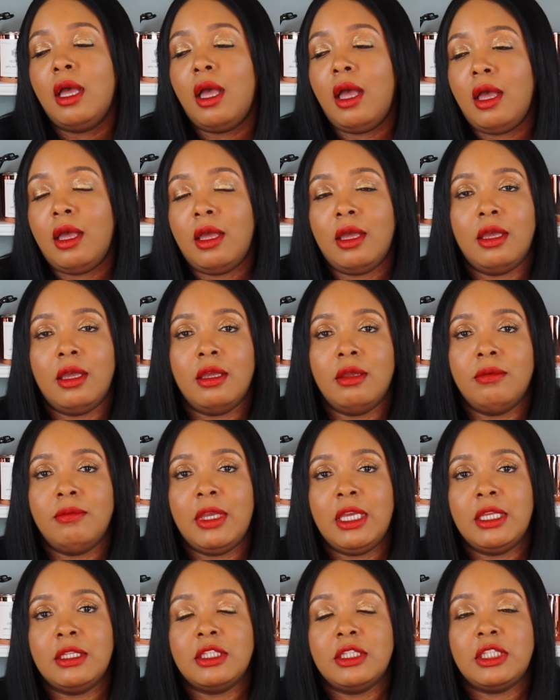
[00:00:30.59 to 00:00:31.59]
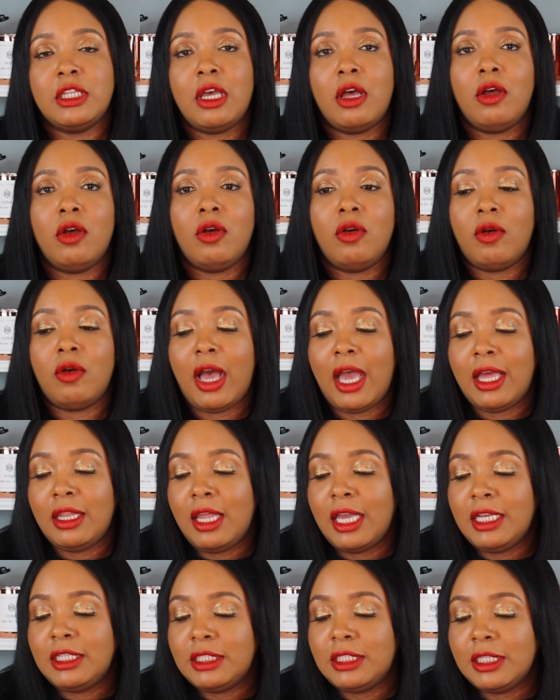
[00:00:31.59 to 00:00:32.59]
And so I
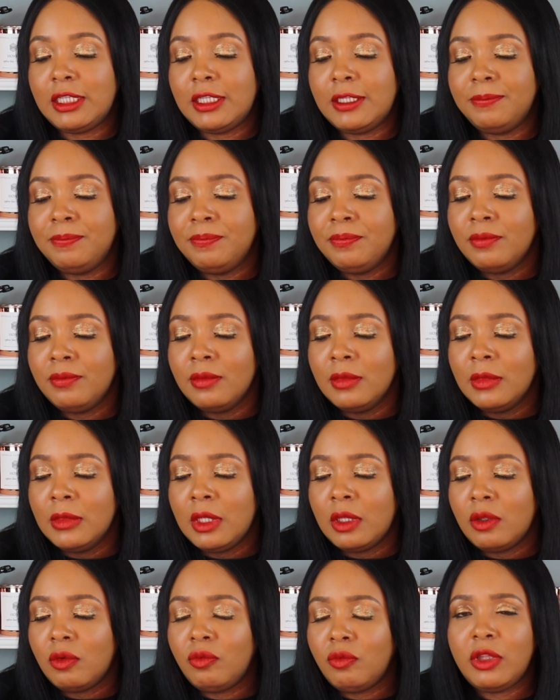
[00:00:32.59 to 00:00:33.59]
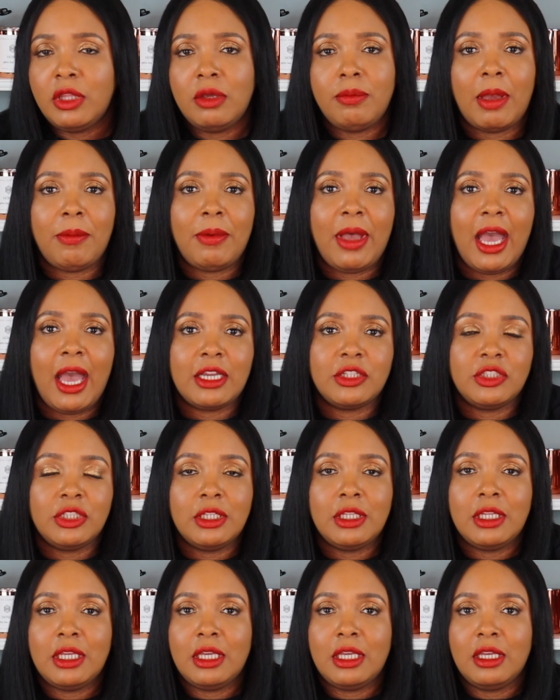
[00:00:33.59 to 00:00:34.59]
like to, really my
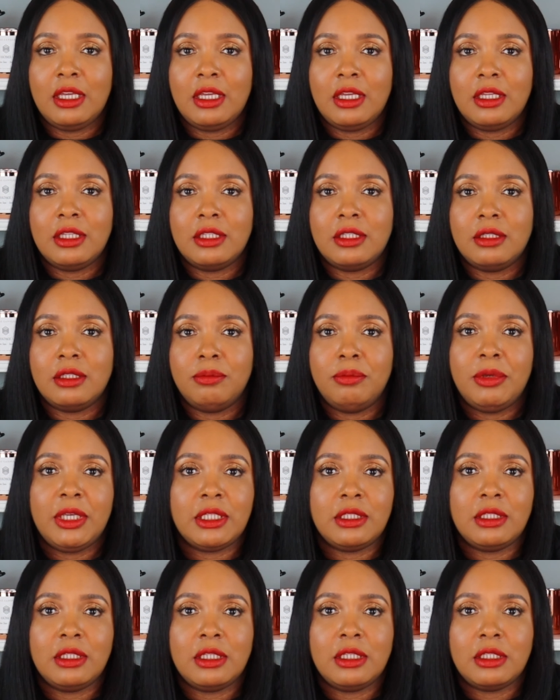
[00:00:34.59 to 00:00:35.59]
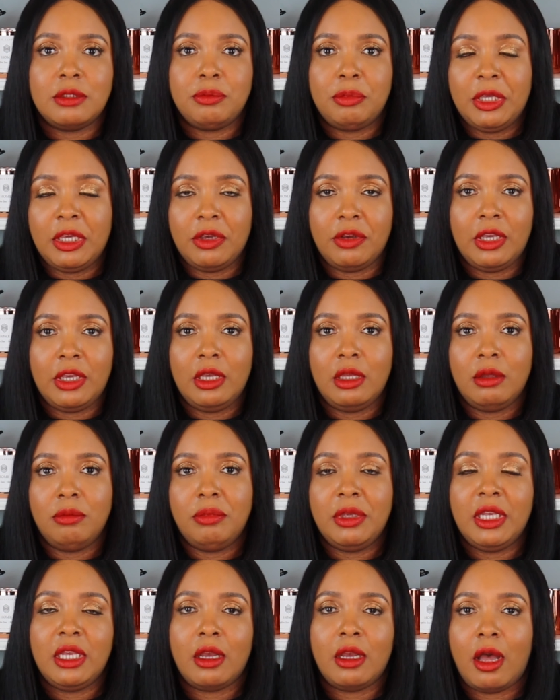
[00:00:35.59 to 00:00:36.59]
passion is business,
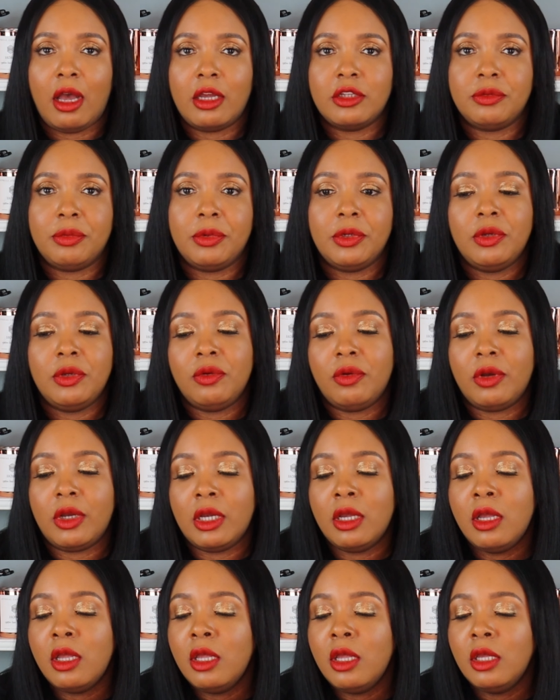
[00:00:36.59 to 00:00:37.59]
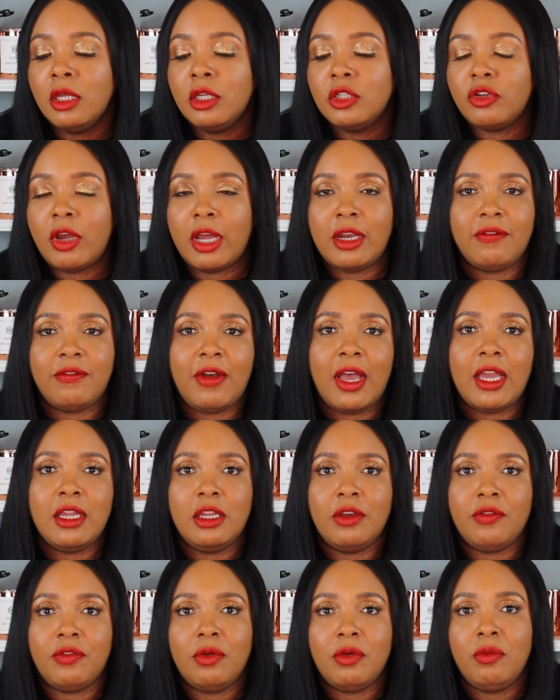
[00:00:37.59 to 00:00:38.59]
period. Being an entrepreneur, trying to
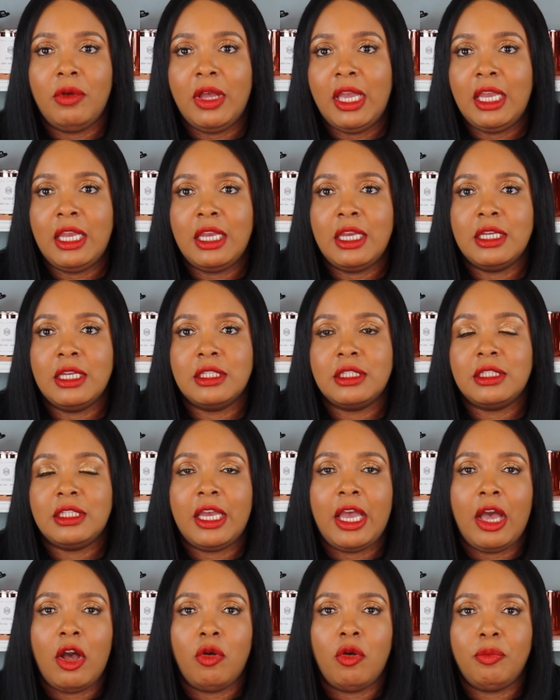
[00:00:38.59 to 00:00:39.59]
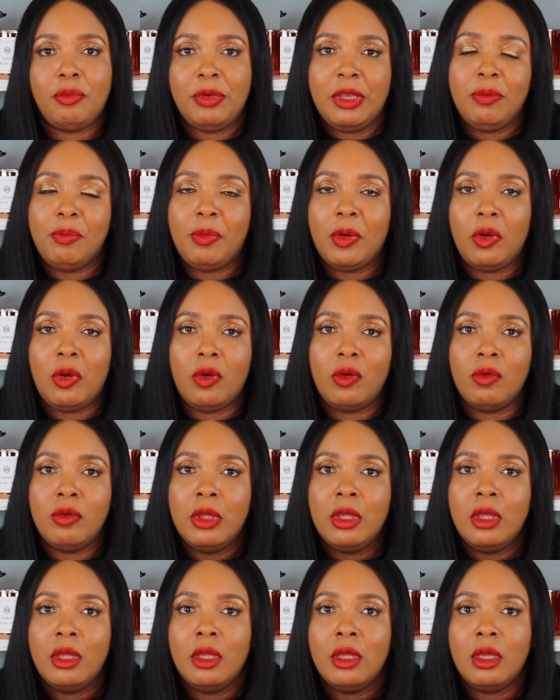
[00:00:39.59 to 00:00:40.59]
find different ways to help
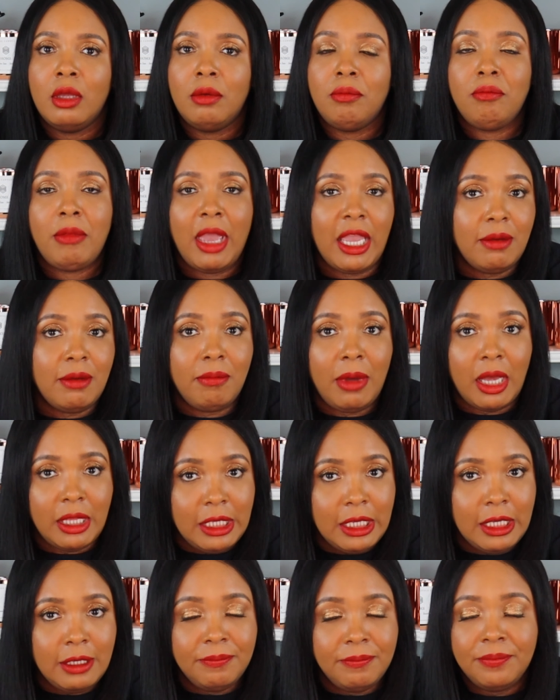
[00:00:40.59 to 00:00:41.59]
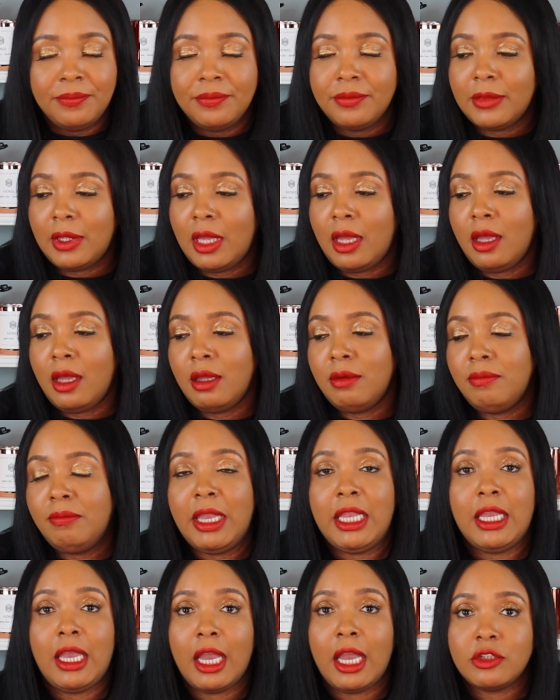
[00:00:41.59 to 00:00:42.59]
people make money,
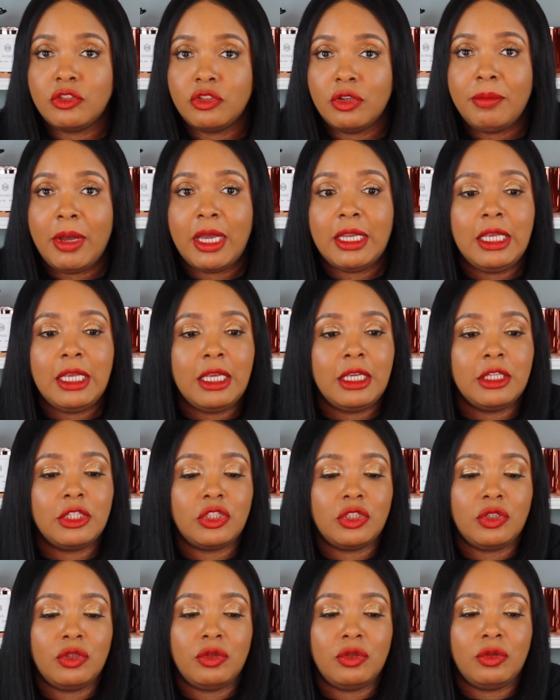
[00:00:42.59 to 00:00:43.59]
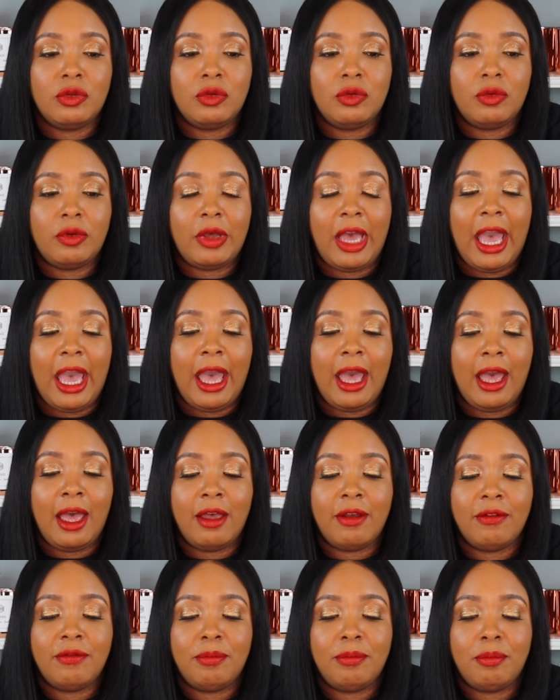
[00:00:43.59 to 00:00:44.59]
make extra money, to
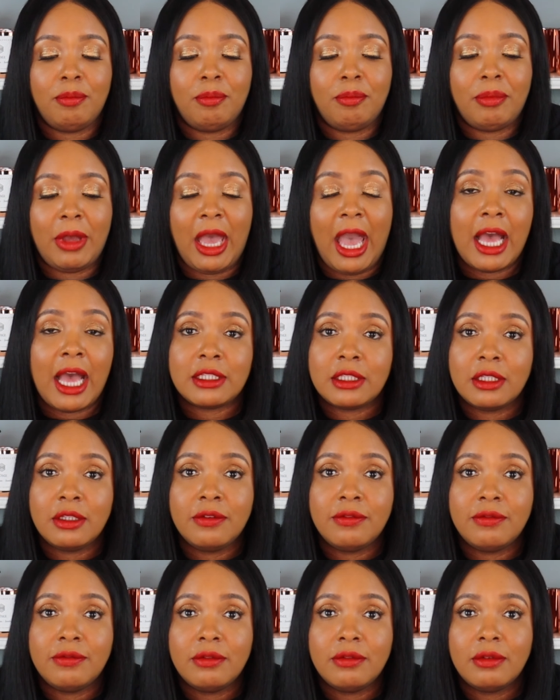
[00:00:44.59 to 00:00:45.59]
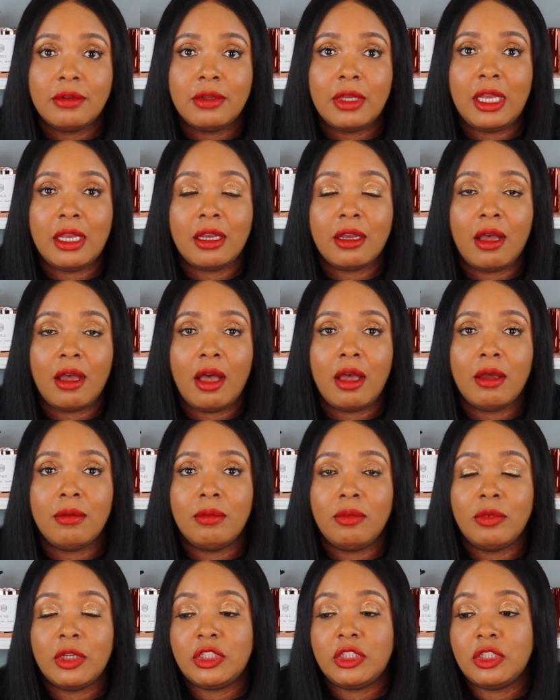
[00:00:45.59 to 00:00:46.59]
have passive
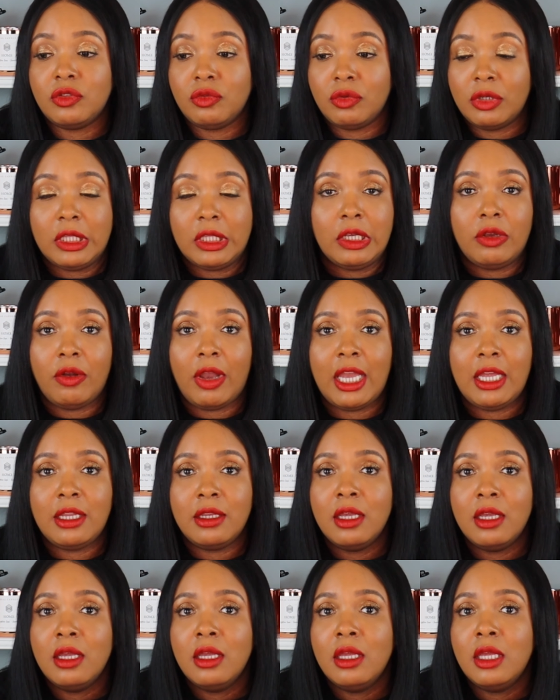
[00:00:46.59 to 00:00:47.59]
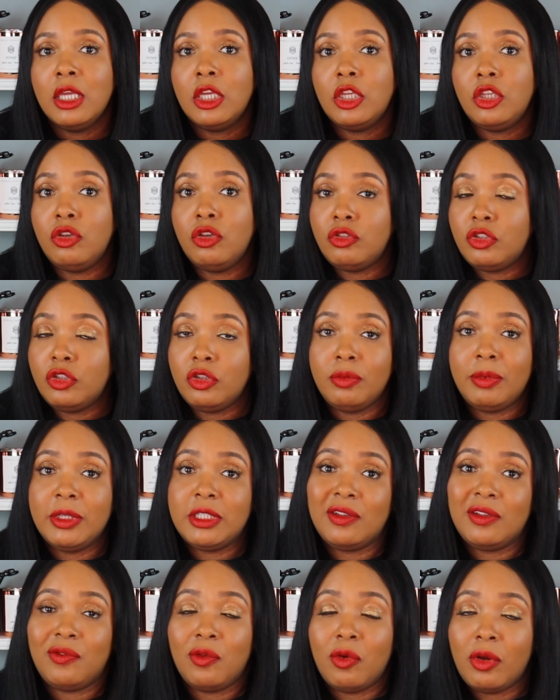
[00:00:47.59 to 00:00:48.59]
income, which is really great. YouTube
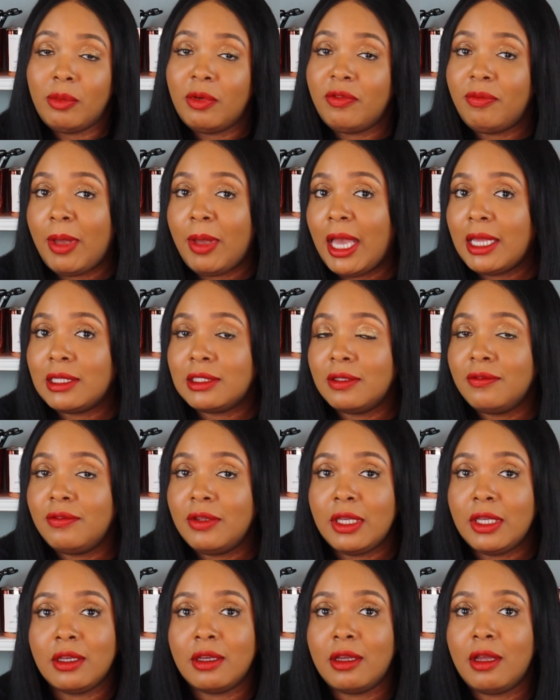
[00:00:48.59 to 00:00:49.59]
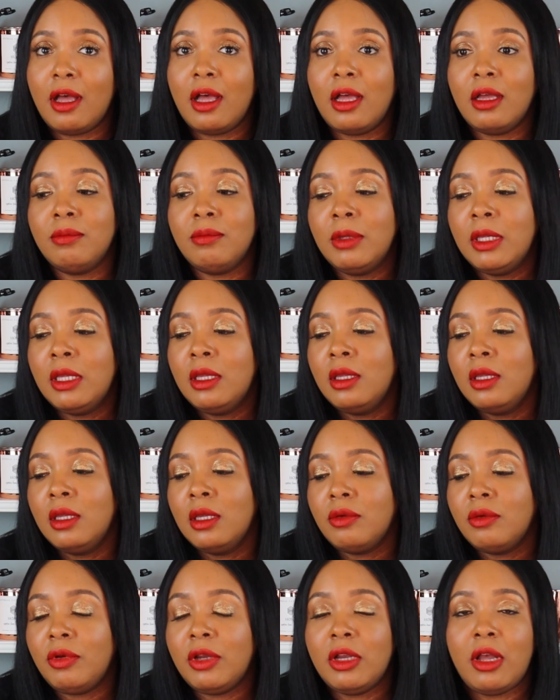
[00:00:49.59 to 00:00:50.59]
is a form of passive income.
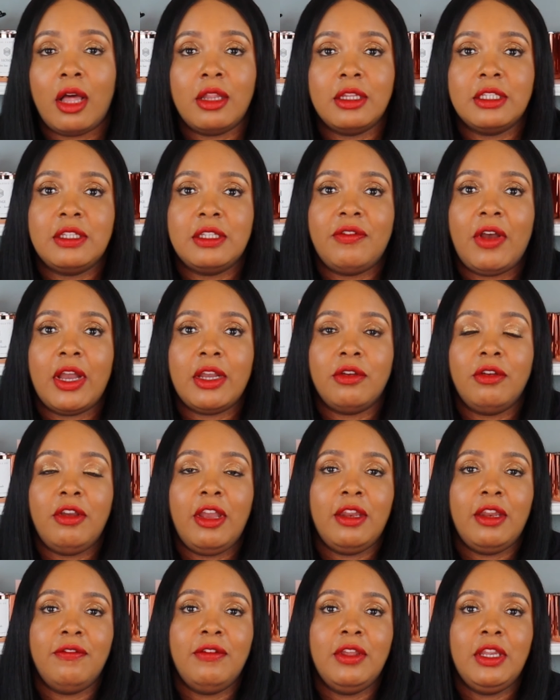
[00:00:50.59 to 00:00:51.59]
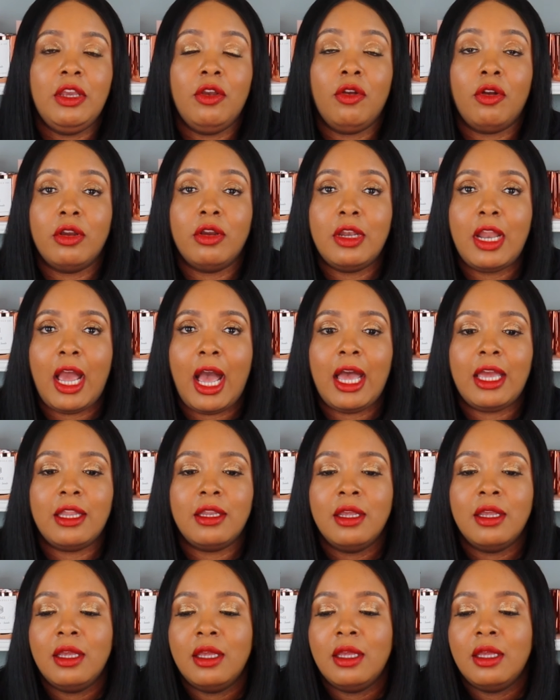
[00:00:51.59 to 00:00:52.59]
Regardless if I create a video or not,
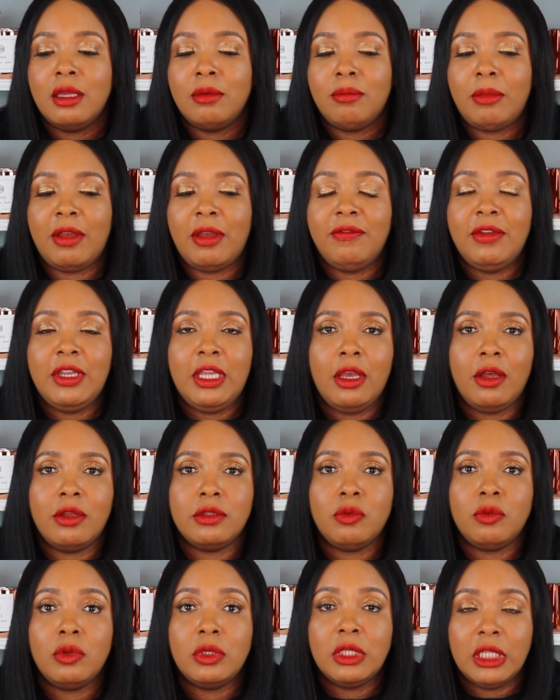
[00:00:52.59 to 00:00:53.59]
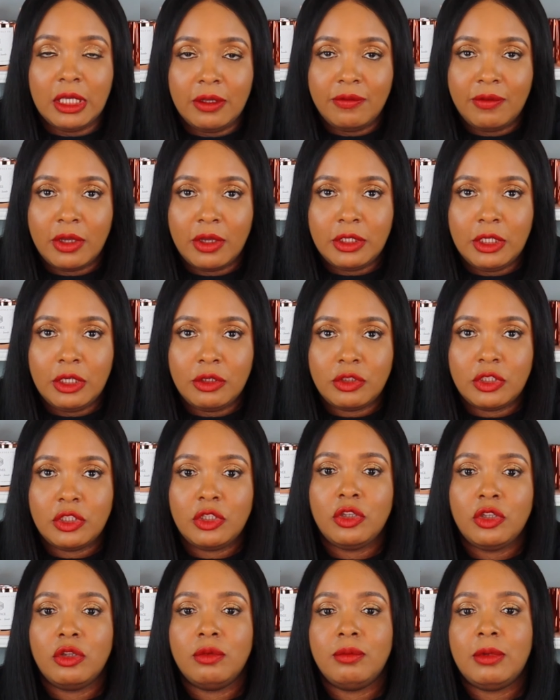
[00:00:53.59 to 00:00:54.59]
my videos will live on
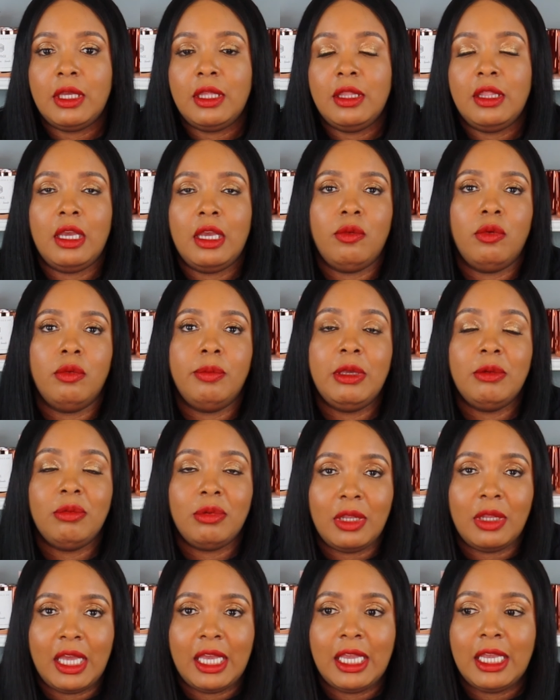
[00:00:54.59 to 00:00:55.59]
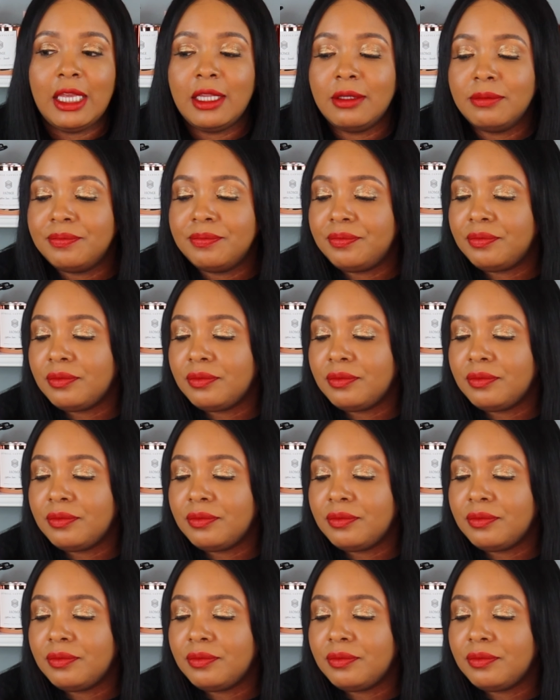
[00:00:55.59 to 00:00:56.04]
YouTube and they will be played,